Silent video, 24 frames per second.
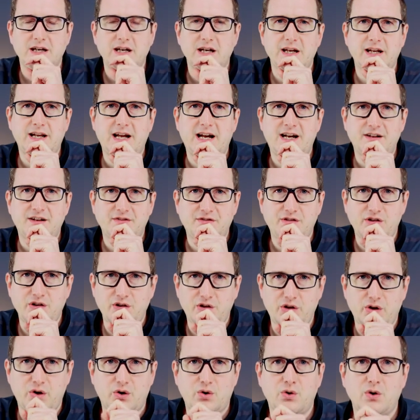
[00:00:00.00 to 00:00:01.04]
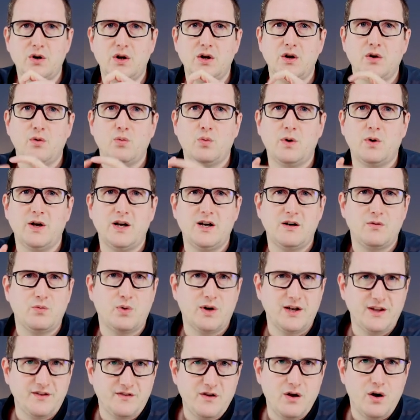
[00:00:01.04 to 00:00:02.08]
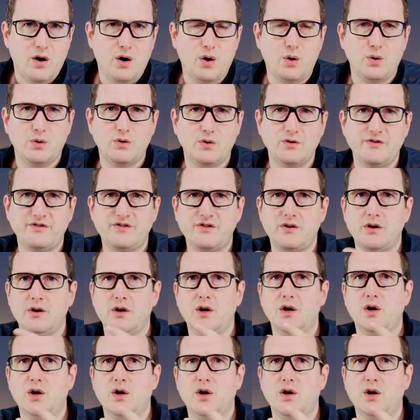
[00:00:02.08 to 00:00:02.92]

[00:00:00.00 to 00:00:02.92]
it has to know what is the host,